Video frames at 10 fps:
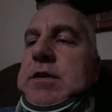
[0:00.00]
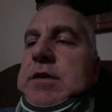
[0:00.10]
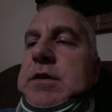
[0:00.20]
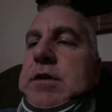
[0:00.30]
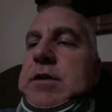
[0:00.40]

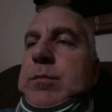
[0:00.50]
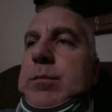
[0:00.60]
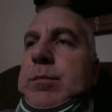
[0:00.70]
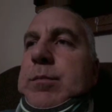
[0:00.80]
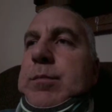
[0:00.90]
the
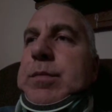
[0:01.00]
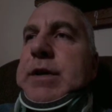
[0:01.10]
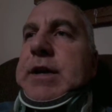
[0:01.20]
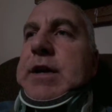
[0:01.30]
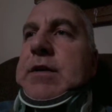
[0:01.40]

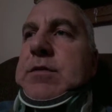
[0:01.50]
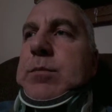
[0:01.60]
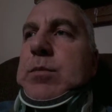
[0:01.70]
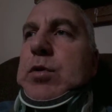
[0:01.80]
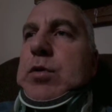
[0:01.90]
plate
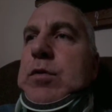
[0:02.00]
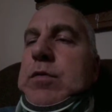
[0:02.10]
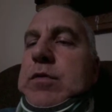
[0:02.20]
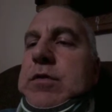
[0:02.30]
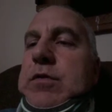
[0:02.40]
hasn't
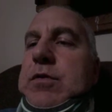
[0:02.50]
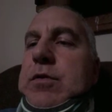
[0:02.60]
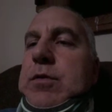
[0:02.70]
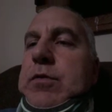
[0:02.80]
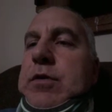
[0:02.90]
moved, or the
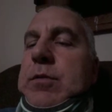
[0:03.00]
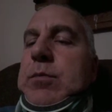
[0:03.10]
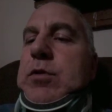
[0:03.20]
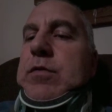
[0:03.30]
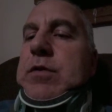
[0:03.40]
screws aren't
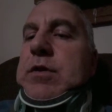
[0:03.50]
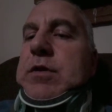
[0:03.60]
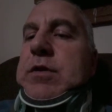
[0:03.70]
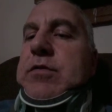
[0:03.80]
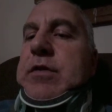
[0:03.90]
moving or
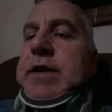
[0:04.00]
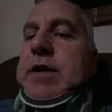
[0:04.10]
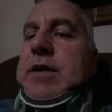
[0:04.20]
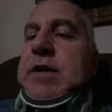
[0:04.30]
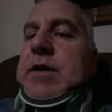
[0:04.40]

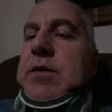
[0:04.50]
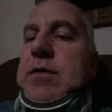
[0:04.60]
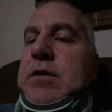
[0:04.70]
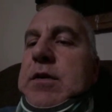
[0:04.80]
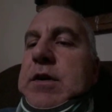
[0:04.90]
sliding
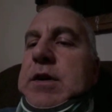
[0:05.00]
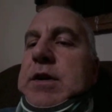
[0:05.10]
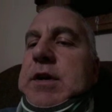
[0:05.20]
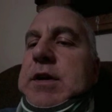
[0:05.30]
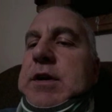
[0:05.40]
out or
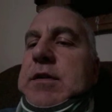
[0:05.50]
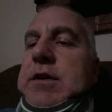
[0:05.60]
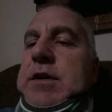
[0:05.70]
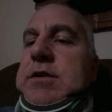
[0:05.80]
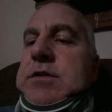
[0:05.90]

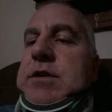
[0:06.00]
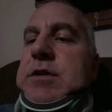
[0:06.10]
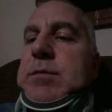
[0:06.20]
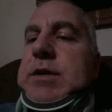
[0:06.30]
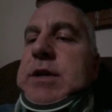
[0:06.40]
anything, because there
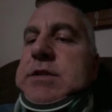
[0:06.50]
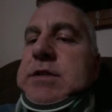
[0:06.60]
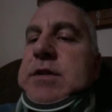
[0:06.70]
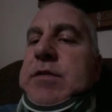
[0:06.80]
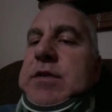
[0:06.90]
could be lots
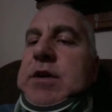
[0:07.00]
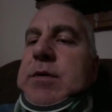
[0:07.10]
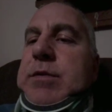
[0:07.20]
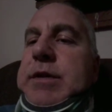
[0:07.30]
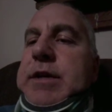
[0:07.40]
of different
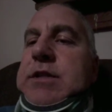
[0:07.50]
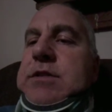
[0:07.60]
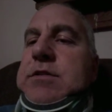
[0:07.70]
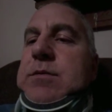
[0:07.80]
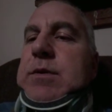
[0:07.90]

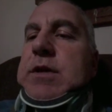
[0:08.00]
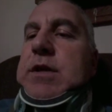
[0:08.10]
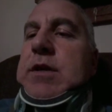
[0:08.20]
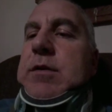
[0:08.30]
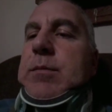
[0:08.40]
complications when you
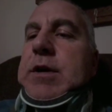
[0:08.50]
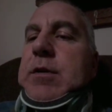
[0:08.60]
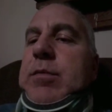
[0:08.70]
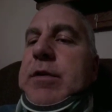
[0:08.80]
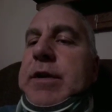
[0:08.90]
got a
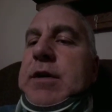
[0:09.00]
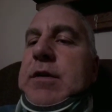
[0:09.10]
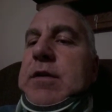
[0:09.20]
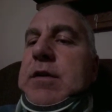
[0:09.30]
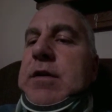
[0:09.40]
metal plate
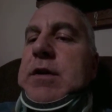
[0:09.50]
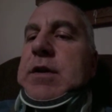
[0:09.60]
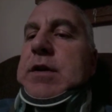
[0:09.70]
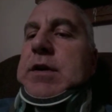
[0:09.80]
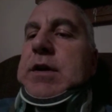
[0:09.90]
and
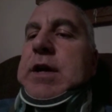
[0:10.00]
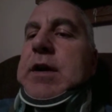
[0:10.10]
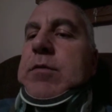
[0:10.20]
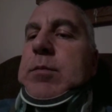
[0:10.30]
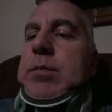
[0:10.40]
cadaver